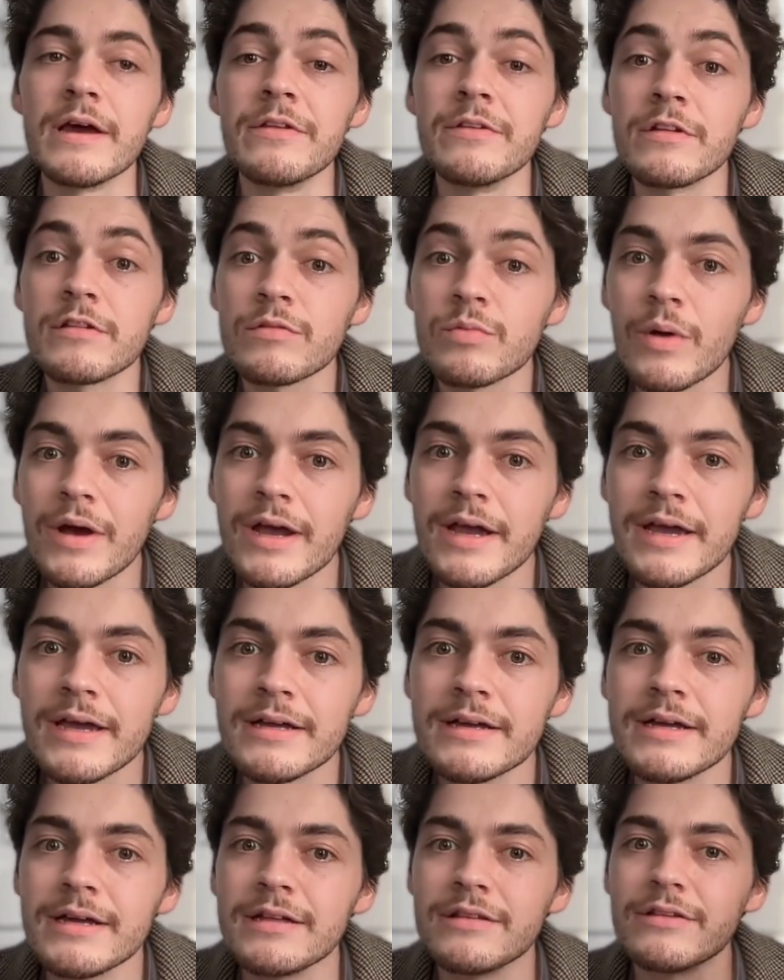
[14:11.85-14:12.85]
In this
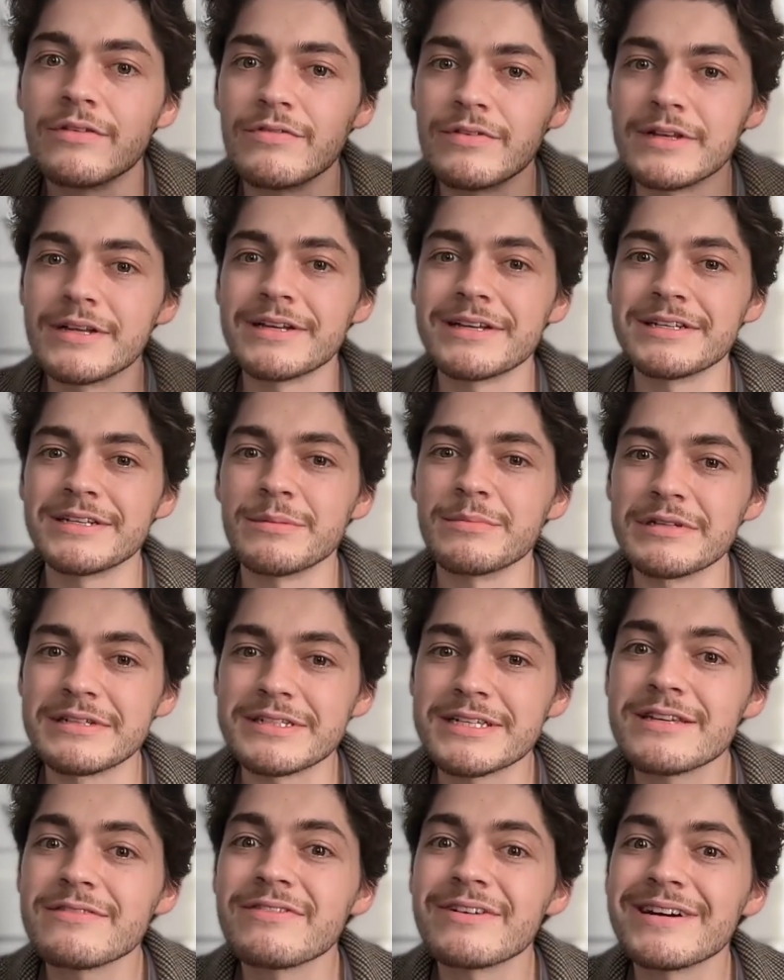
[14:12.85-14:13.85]
way, the vita
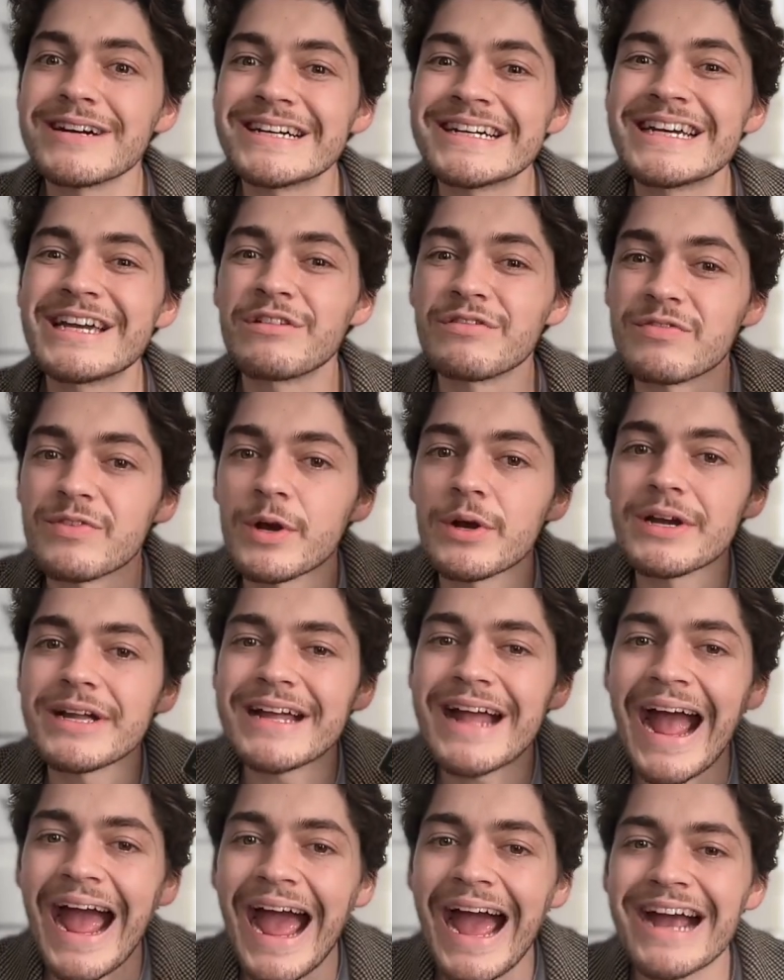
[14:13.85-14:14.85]
contemplativa is
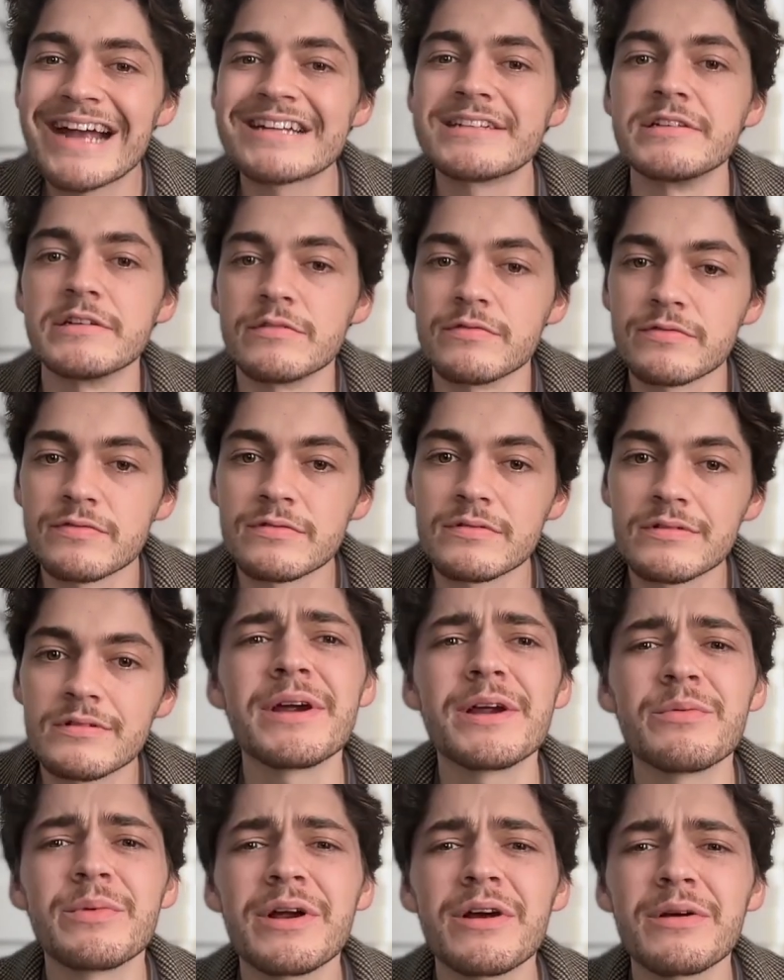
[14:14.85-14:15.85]
very active,
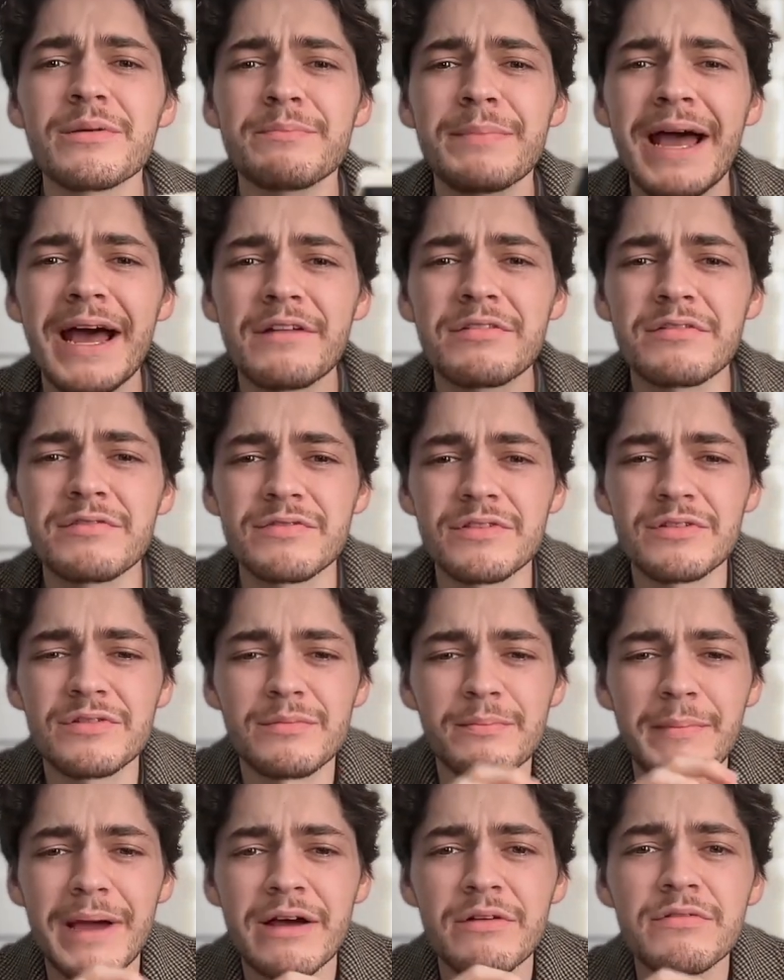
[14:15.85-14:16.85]
right? We aren't passive
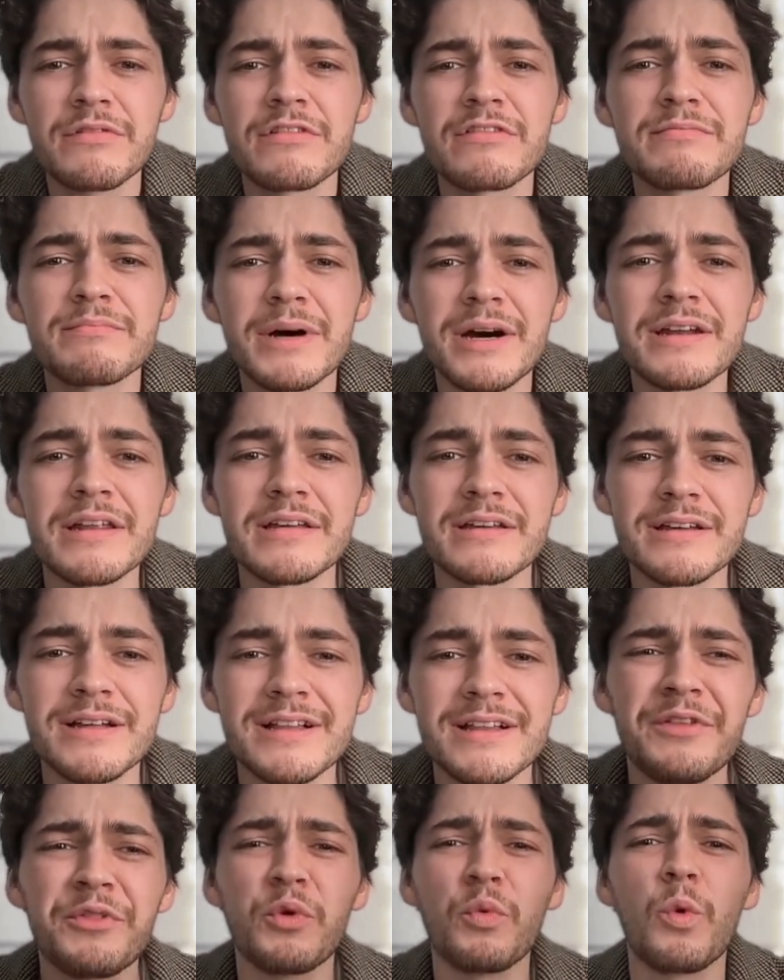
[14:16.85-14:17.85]
little mounds of putty
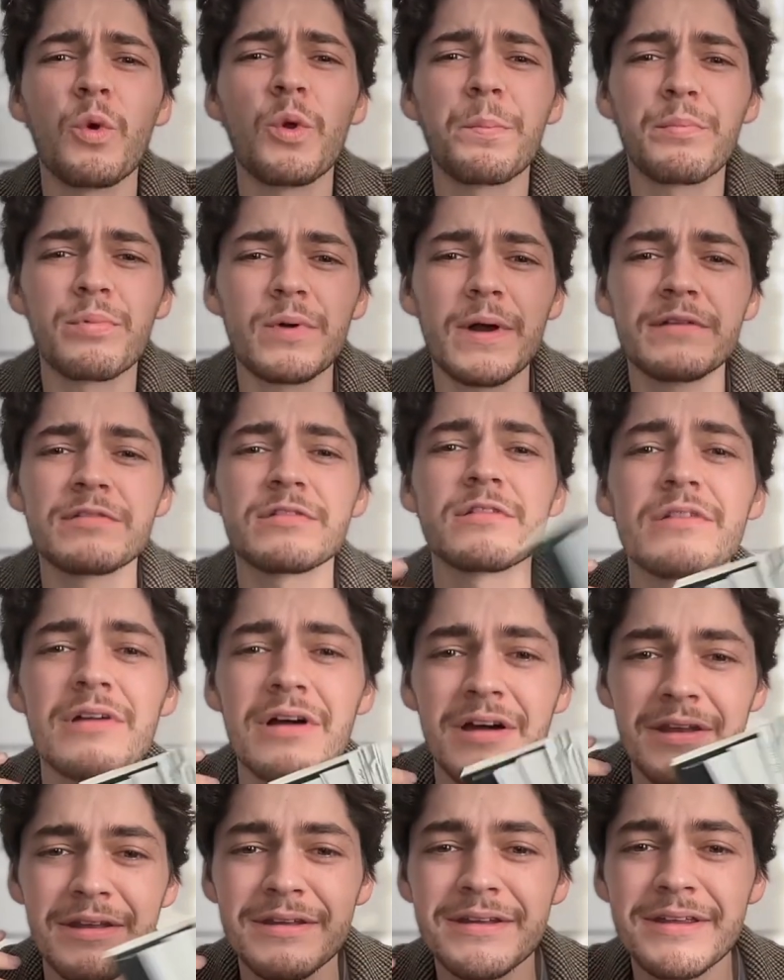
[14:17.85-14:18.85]
that the world presses
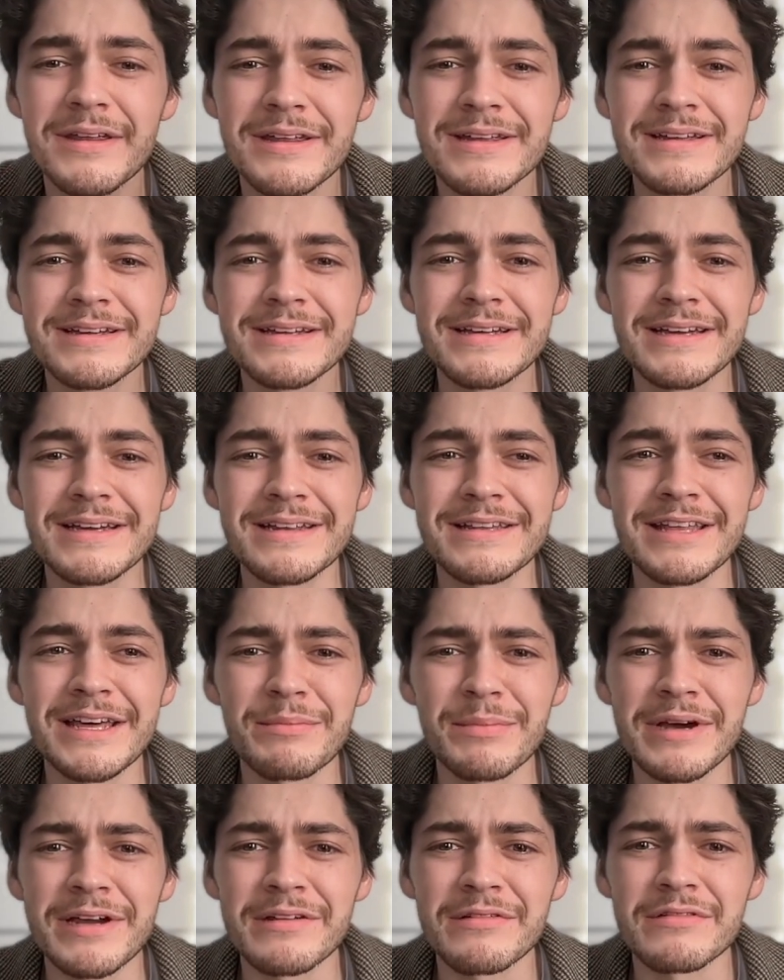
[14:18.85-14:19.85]
on in
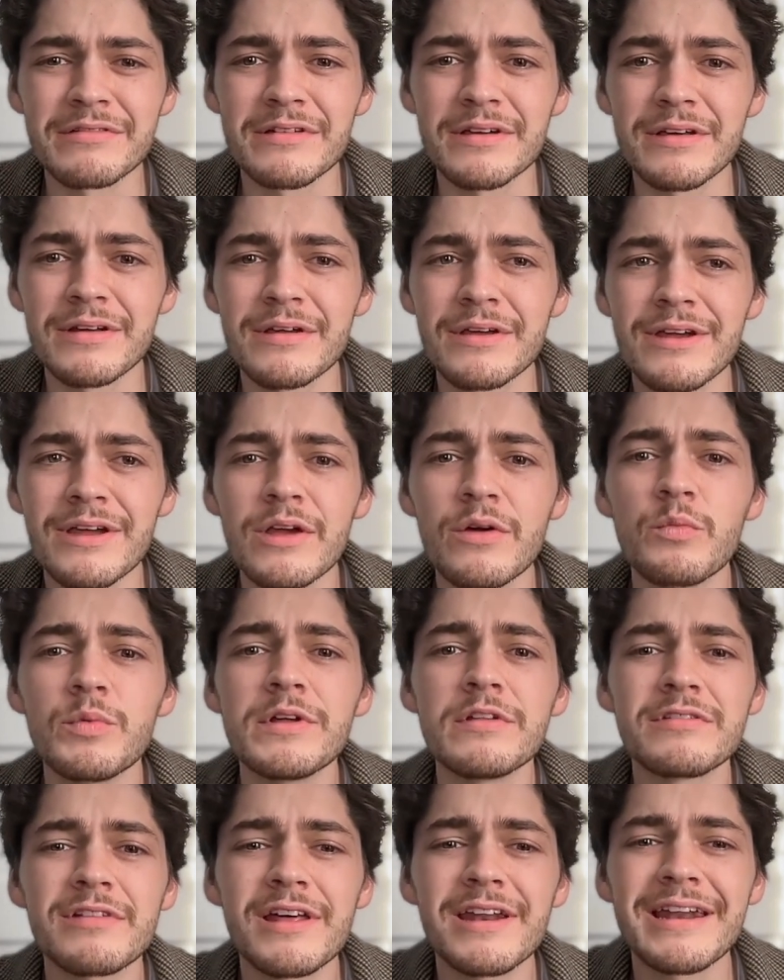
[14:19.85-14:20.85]
that mindset,
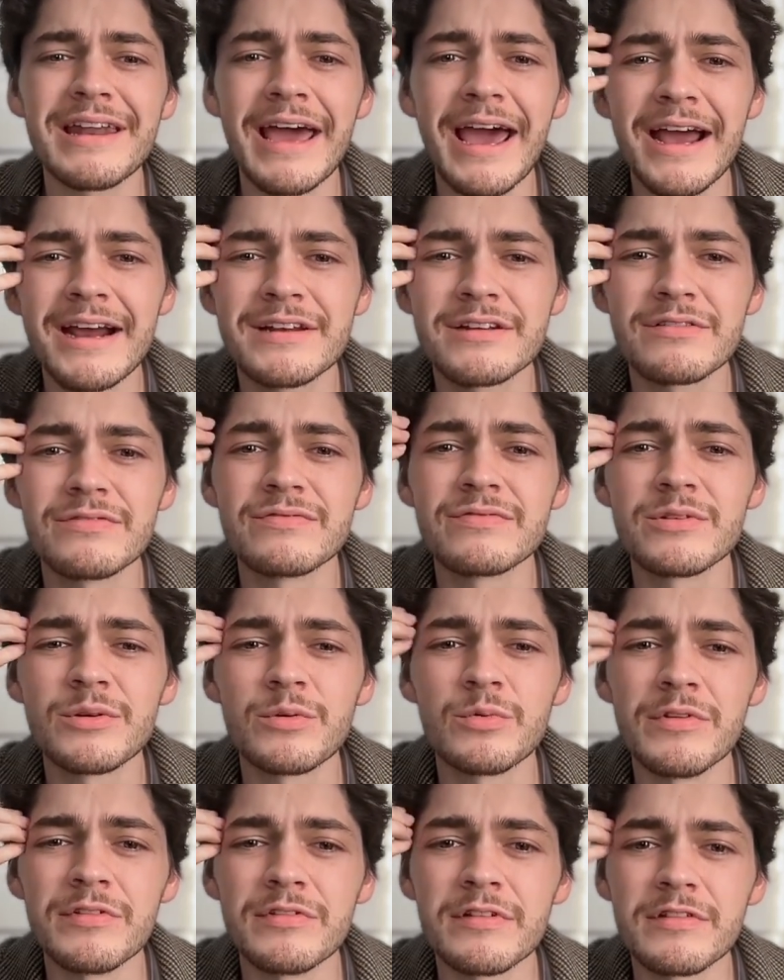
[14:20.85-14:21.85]
we set an active
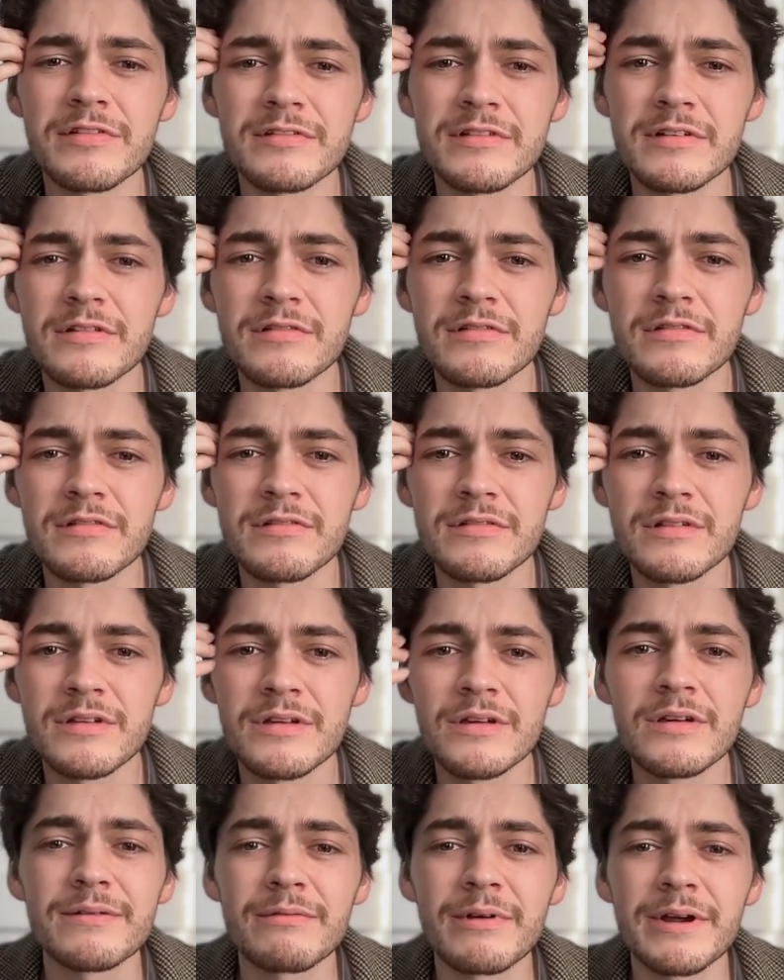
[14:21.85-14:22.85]
resistance,
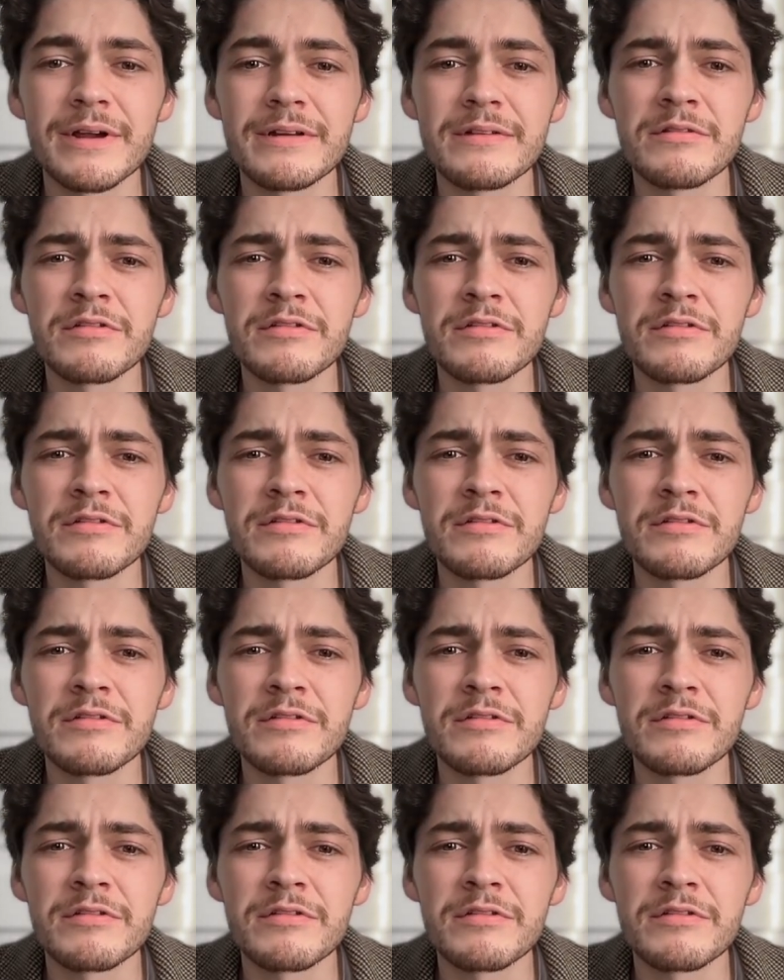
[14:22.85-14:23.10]
right?